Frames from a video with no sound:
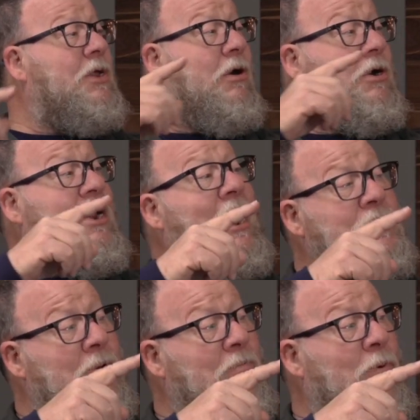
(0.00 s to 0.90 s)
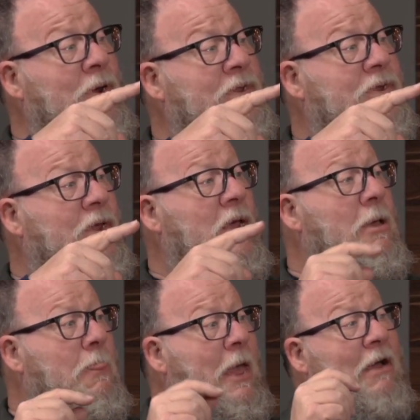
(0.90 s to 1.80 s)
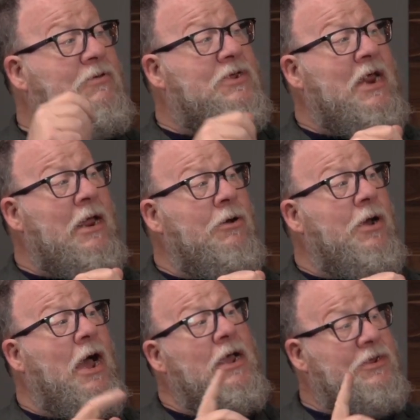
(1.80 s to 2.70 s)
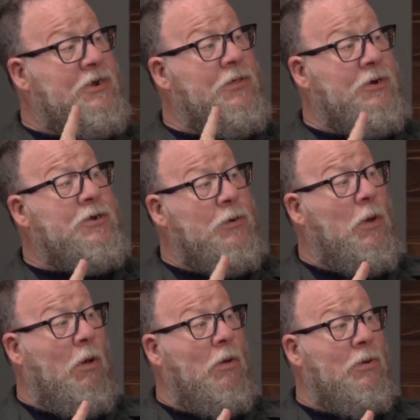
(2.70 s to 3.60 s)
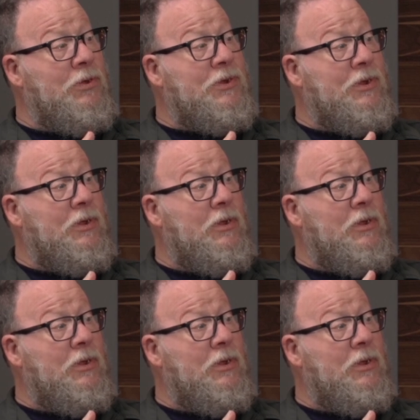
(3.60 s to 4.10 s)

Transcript: and our attachment points, I've standardized to the 2 holes